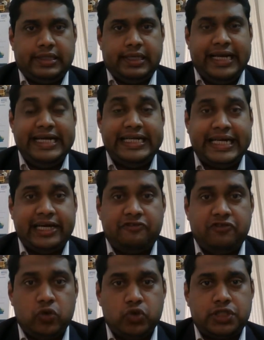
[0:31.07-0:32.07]

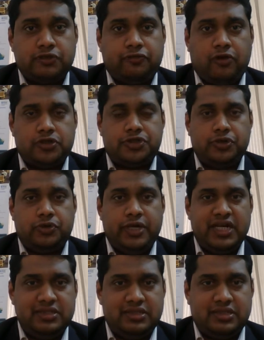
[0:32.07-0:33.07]
interviews for
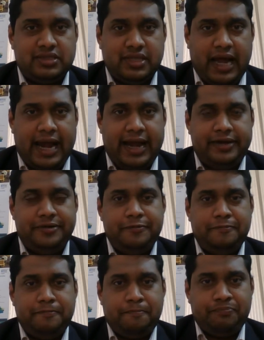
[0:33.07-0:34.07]
students and
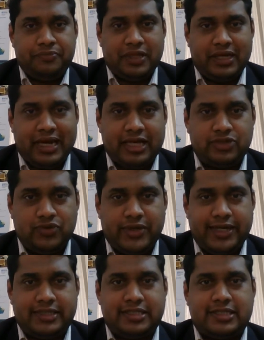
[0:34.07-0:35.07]

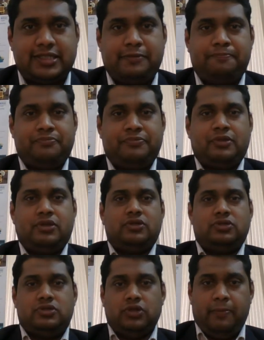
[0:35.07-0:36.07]
graduates.
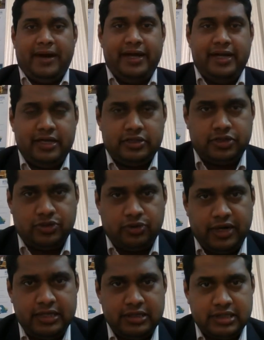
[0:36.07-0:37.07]
So, my dear
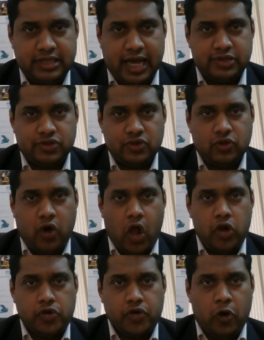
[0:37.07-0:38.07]
students, as you
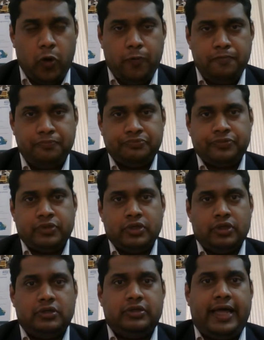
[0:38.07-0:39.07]
all know,
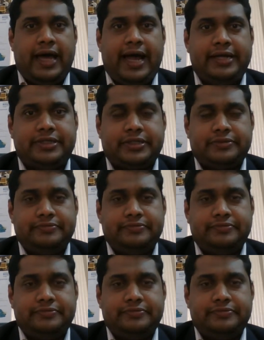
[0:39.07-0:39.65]
that